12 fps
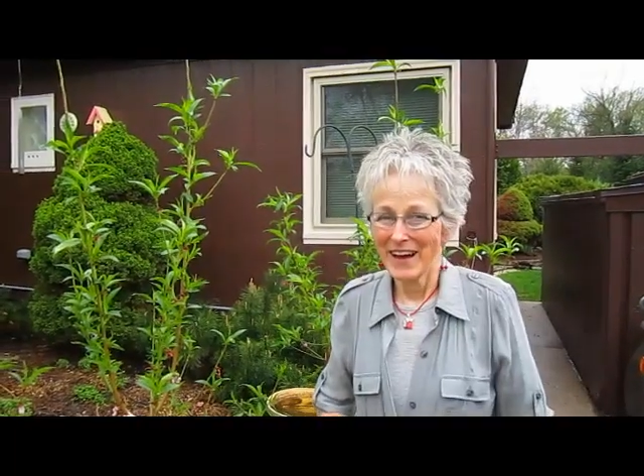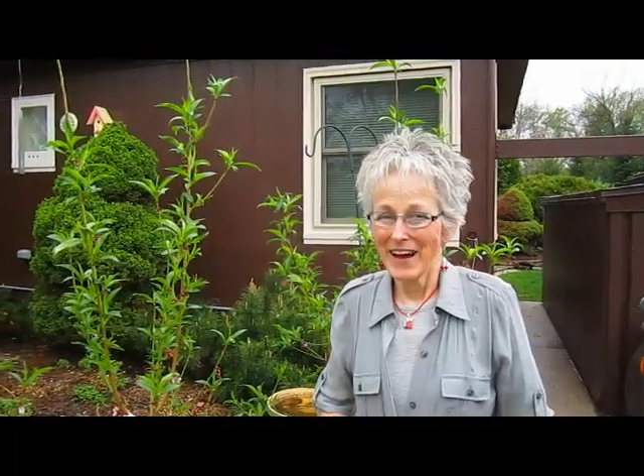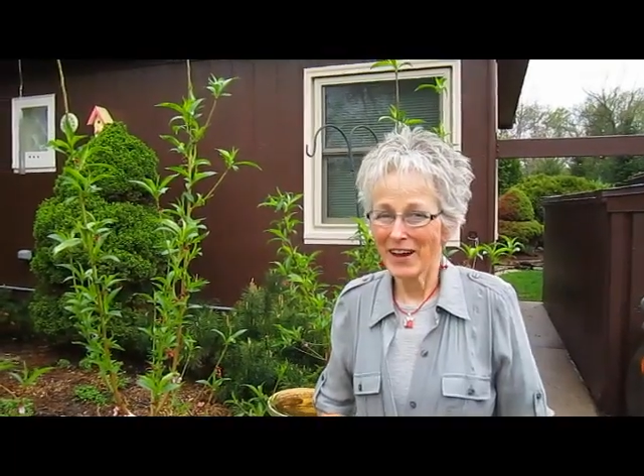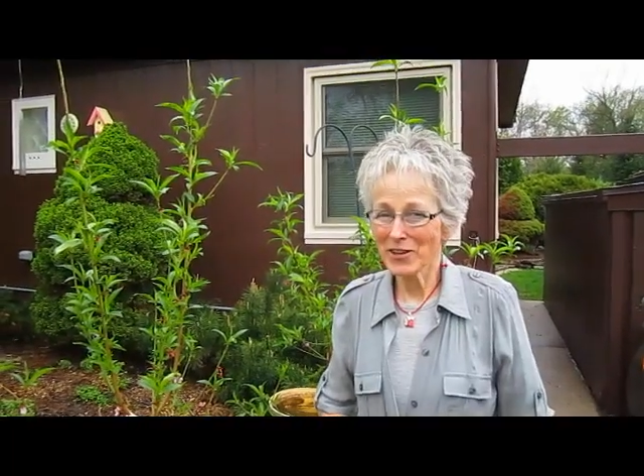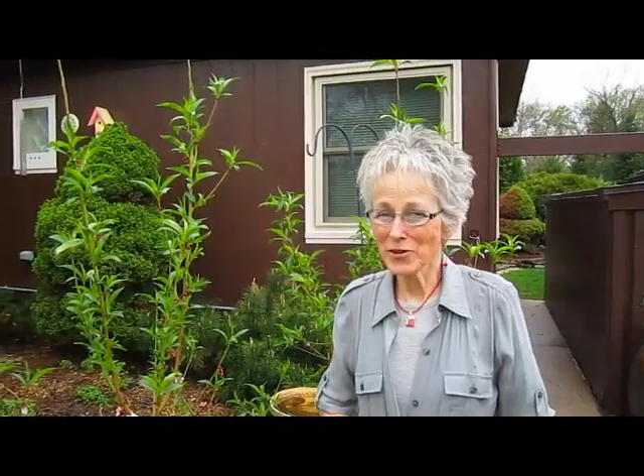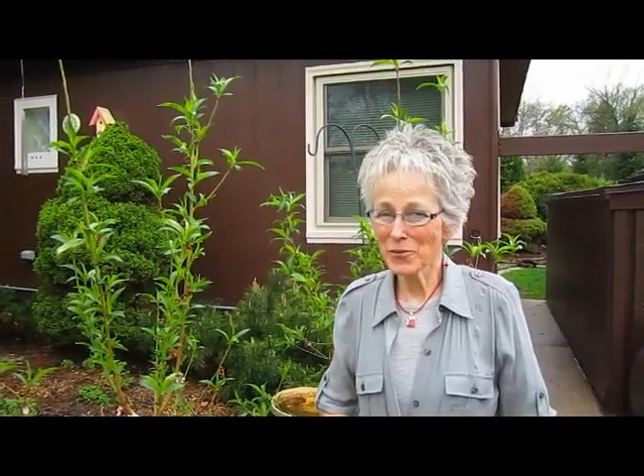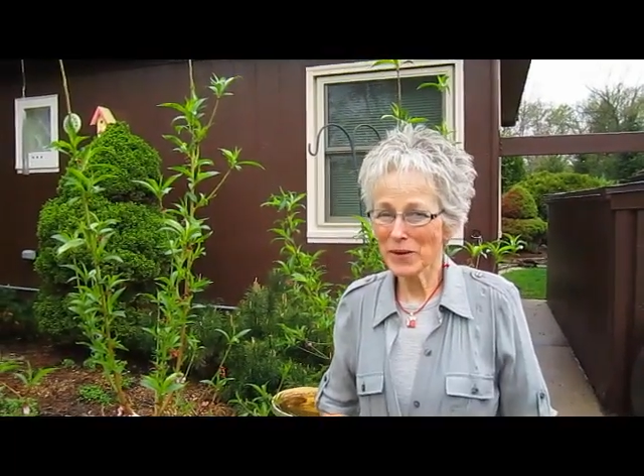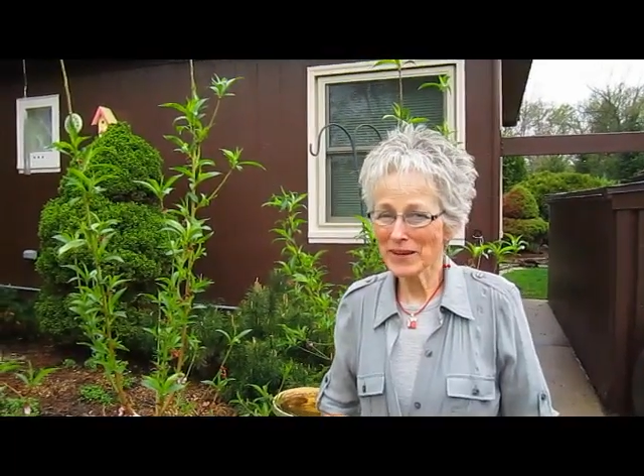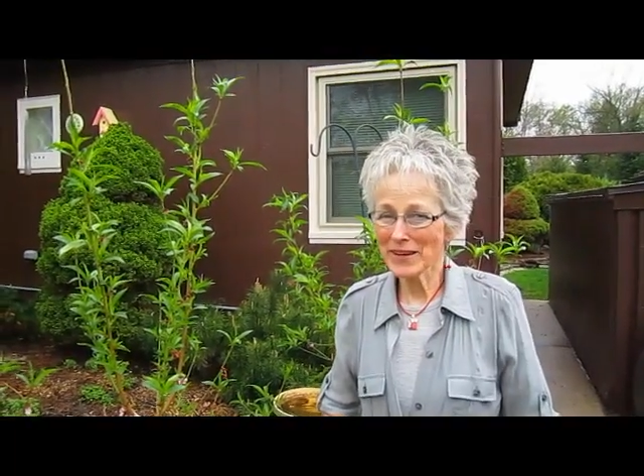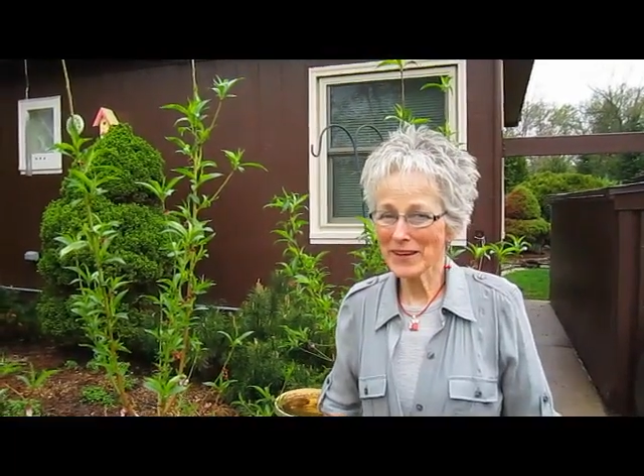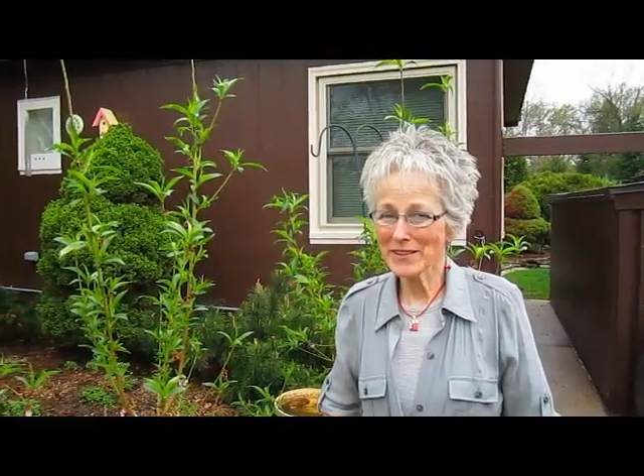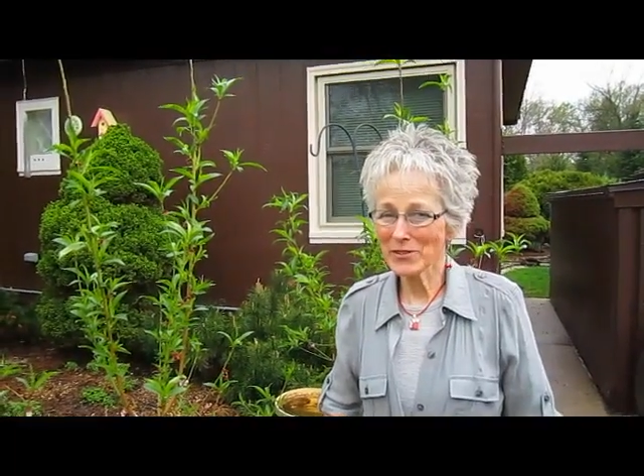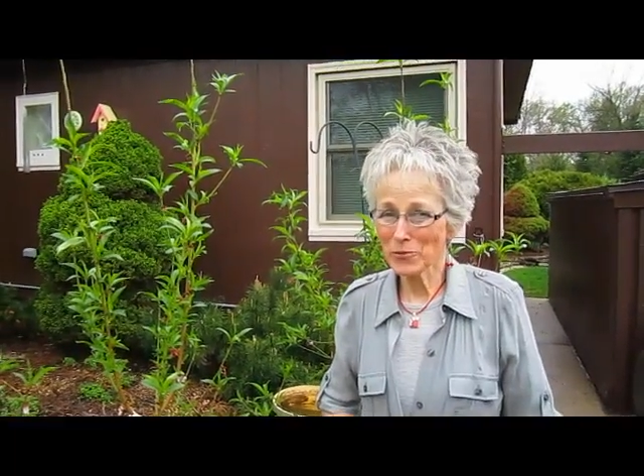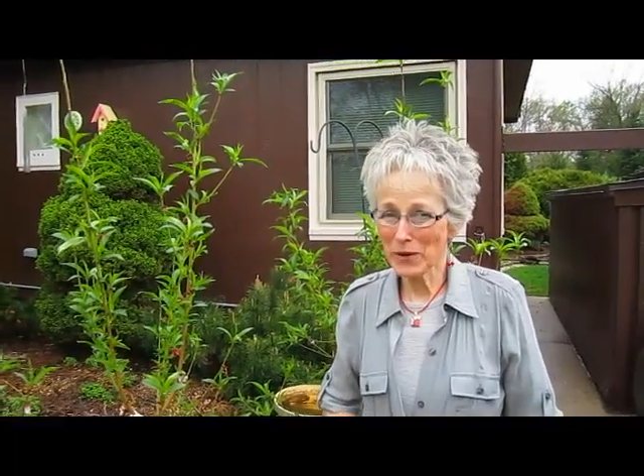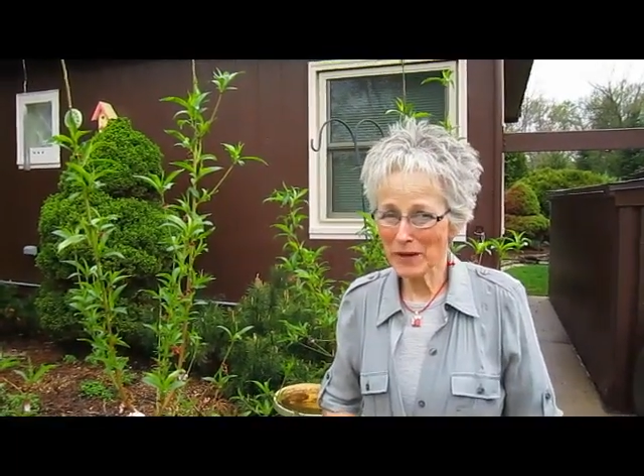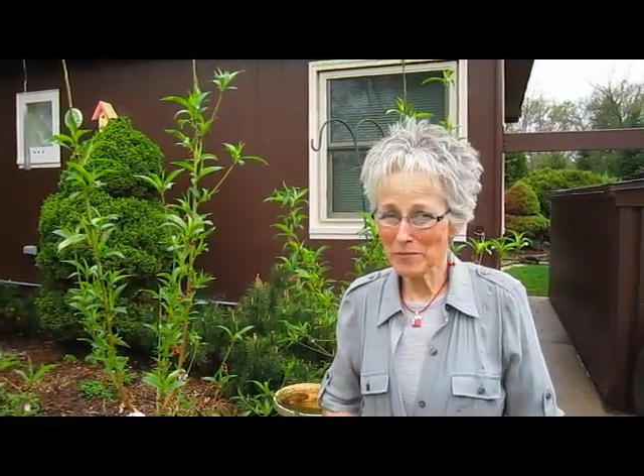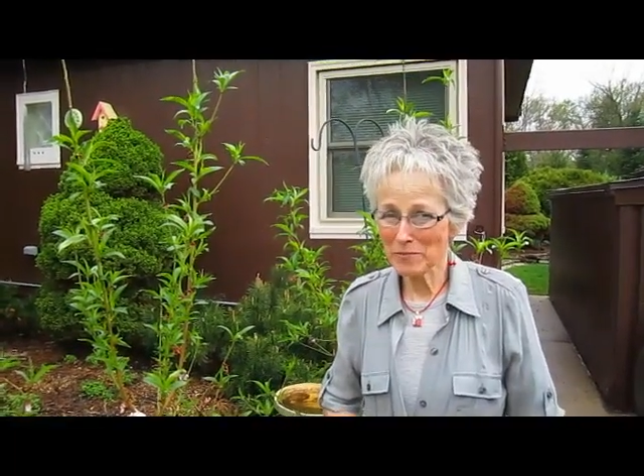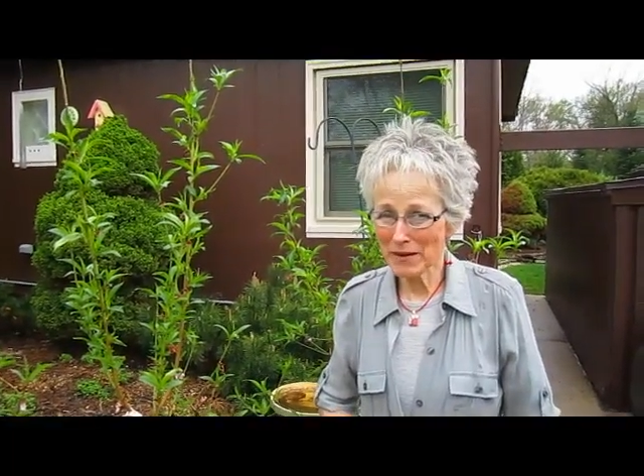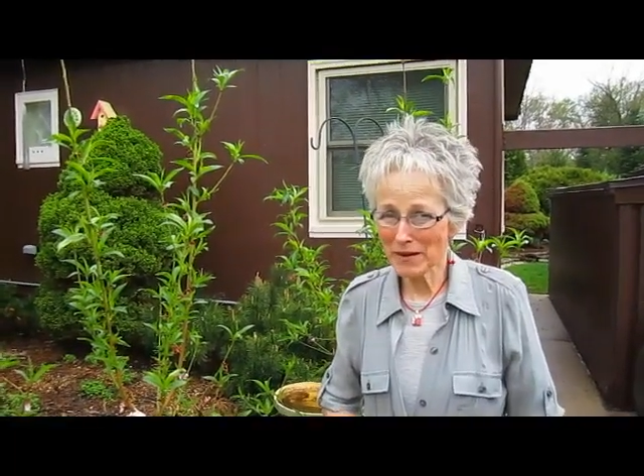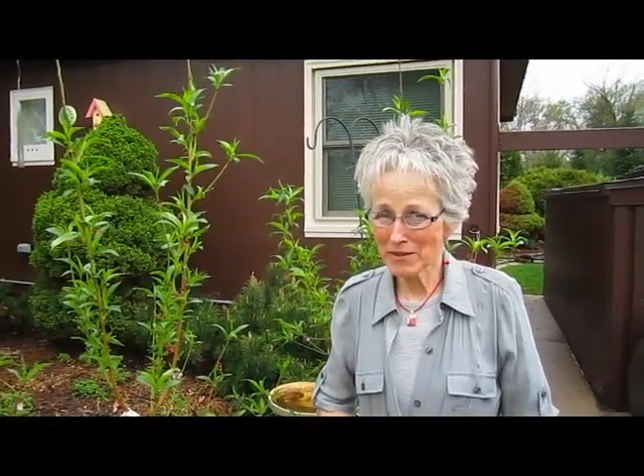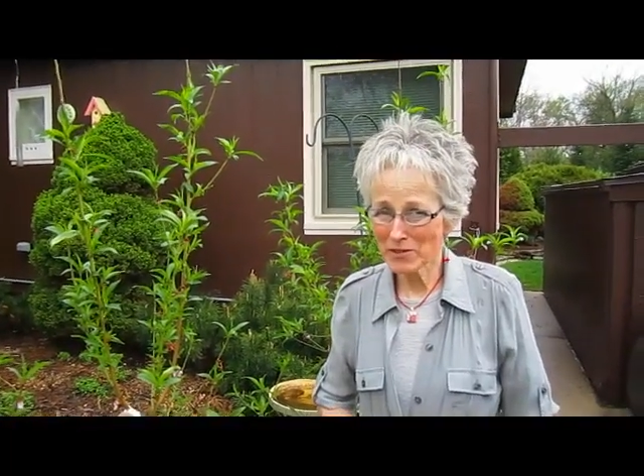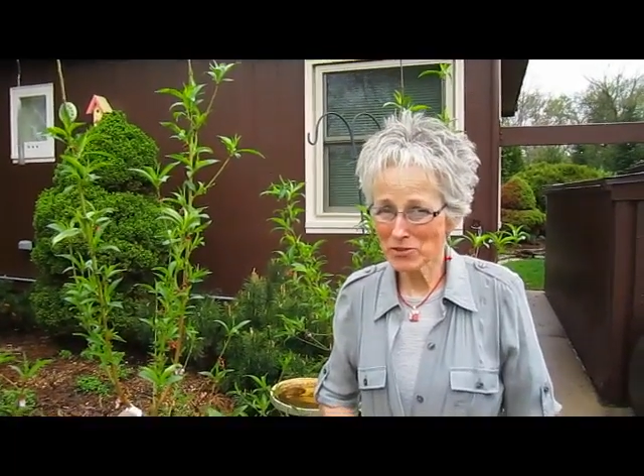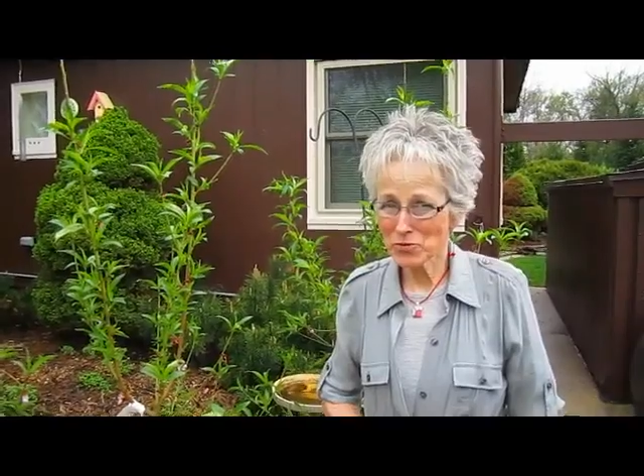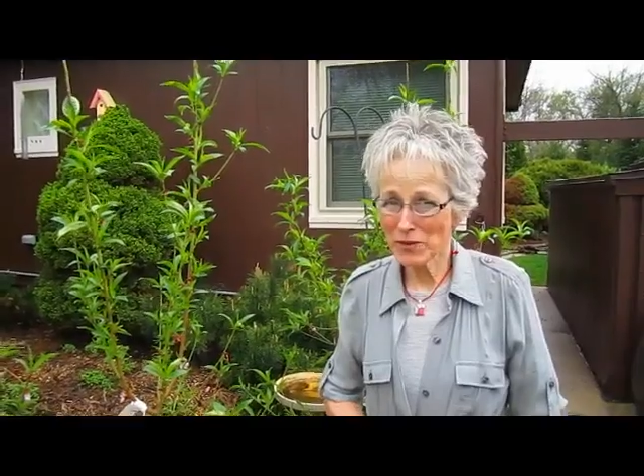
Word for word: On the way to get the rain barrels,